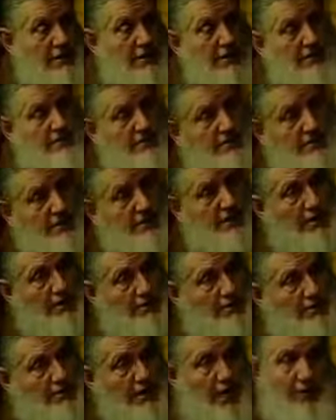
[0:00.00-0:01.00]
he never said
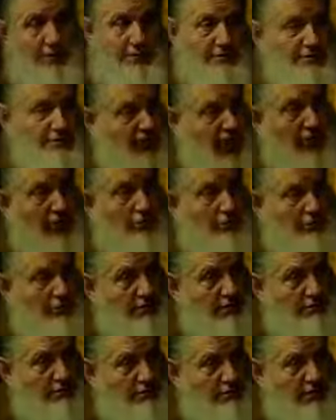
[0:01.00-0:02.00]
it. None of his followers
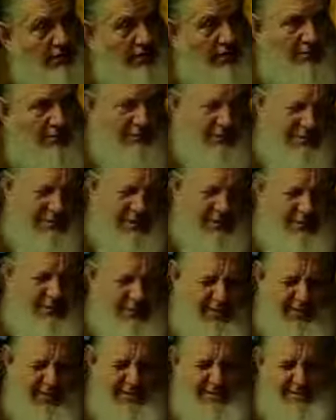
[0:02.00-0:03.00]
ever said it. I mean, stop
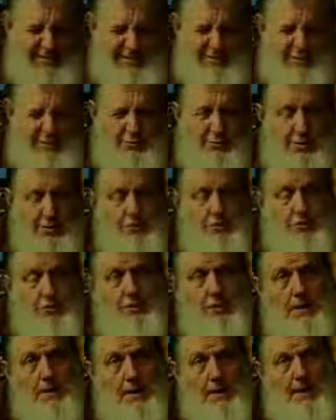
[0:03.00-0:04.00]
it, it's too much.
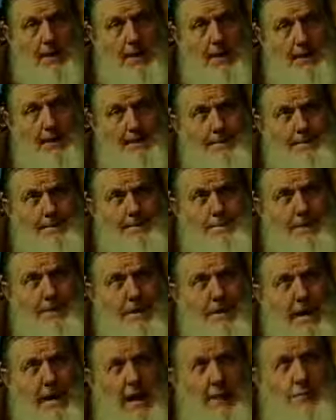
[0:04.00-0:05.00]
Mm.
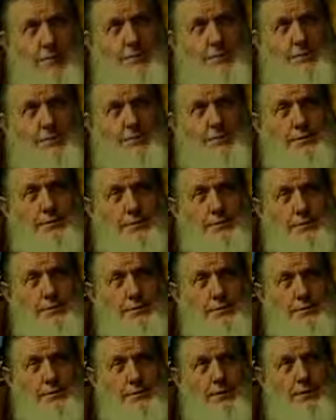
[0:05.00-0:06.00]
But I would
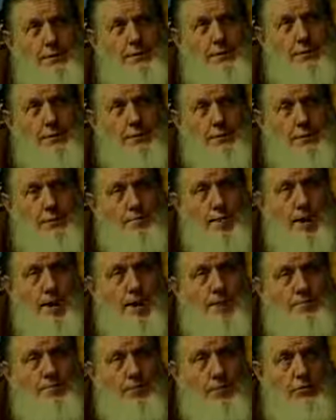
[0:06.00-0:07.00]
uh,
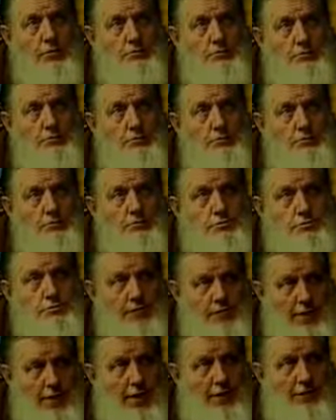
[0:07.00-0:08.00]
remind those who
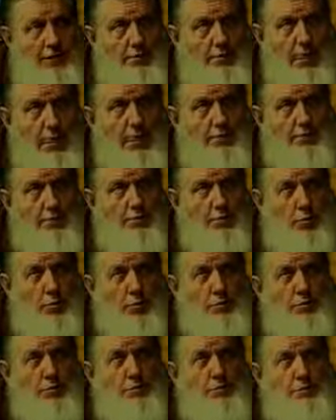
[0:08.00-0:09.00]
follow the Bible,
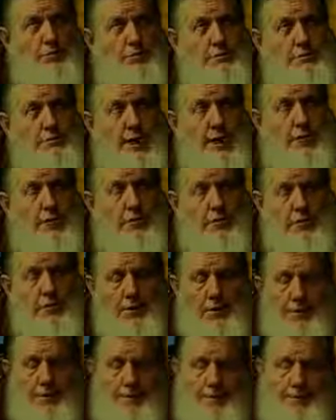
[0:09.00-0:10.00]
want to look to the Bible,
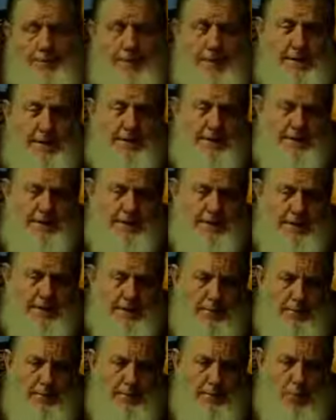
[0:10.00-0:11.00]
that
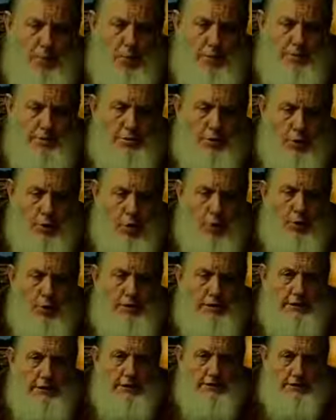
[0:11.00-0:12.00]
the, what you're
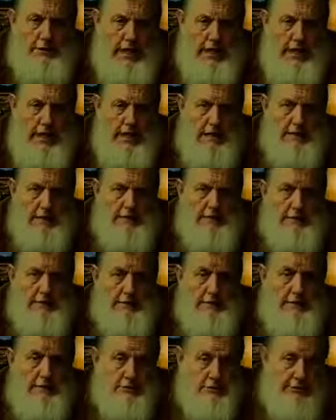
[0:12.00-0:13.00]
holding in your hand
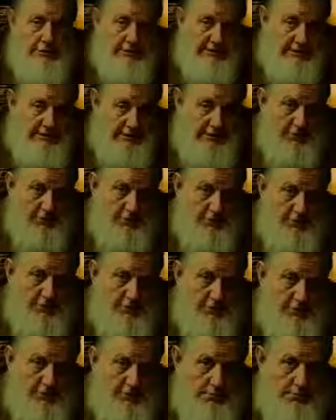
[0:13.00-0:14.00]
is a translation.